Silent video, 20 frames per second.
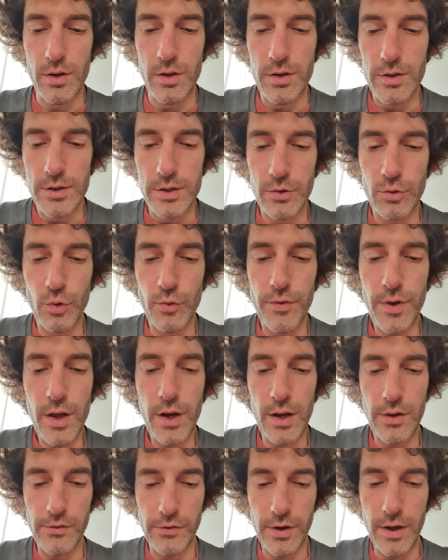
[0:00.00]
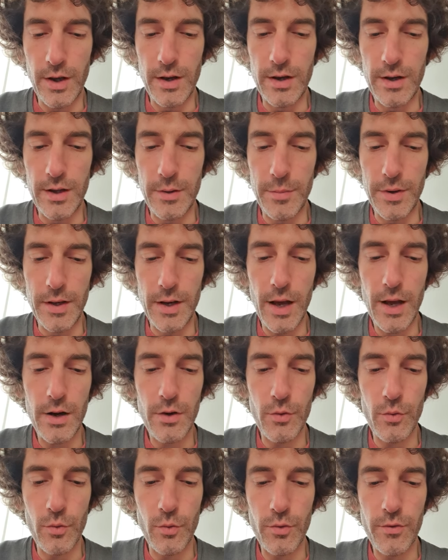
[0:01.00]
Si tuvieras que eliminar
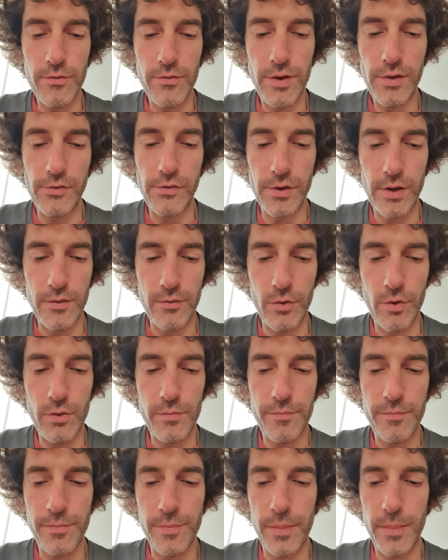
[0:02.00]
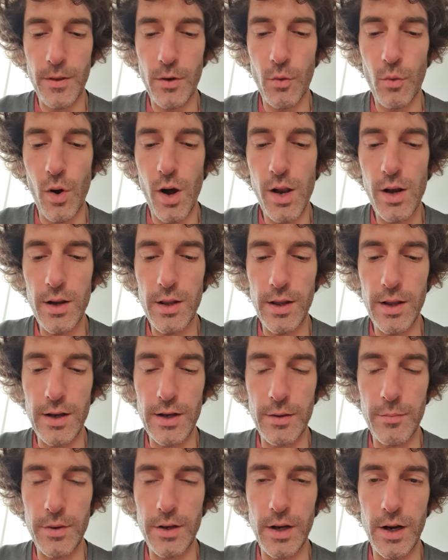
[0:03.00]
un festivo, ¿cuál
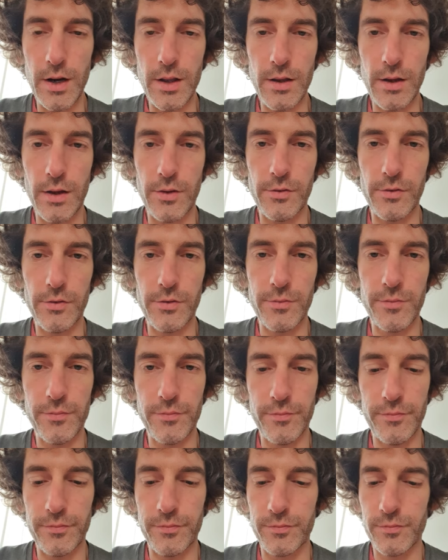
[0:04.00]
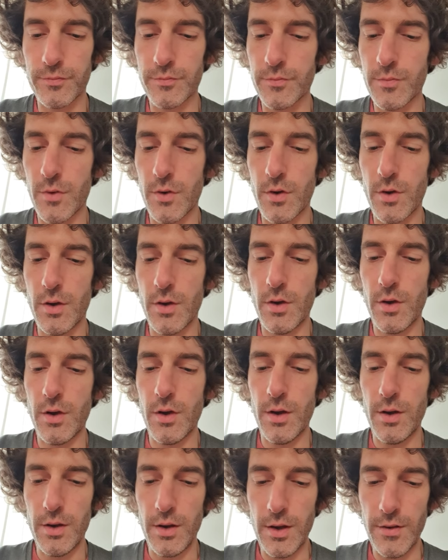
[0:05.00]
eliminarías?
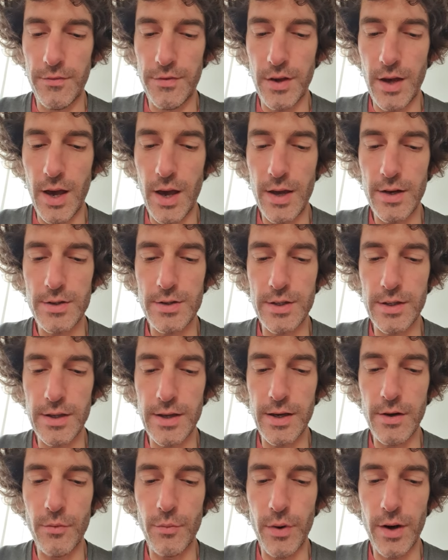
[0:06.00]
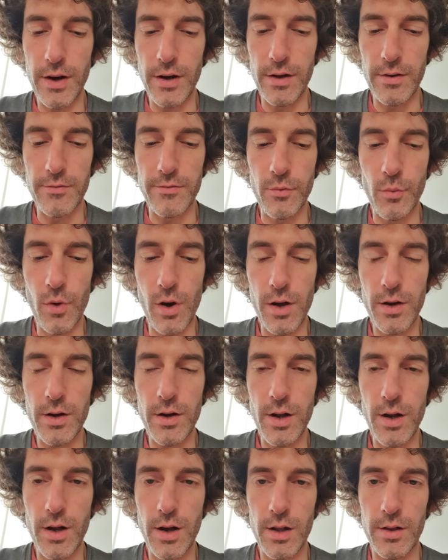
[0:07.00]
If you had to get rid of one
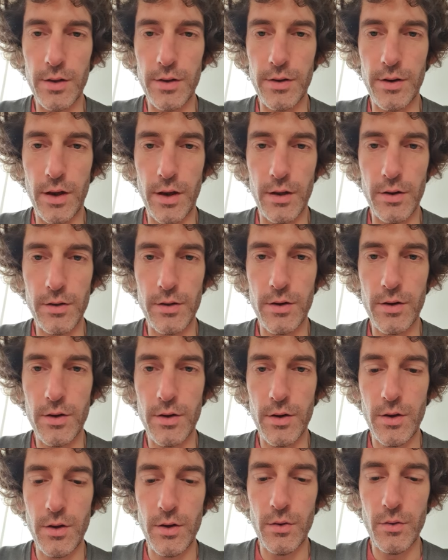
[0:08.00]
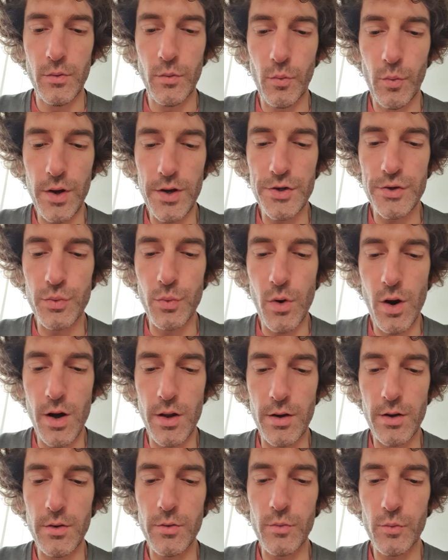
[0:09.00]
holiday, which
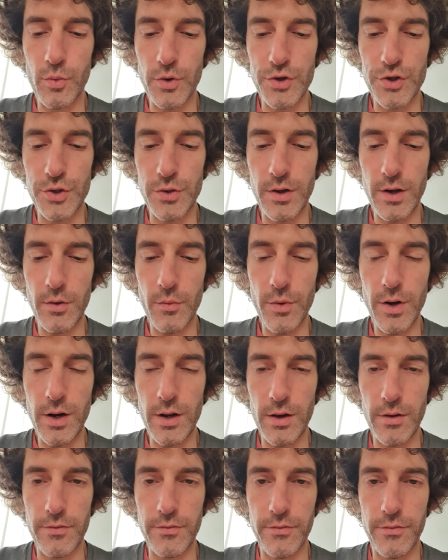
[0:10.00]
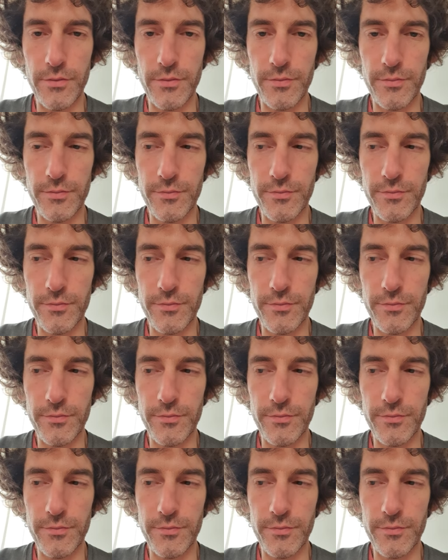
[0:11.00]
one would you get rid of?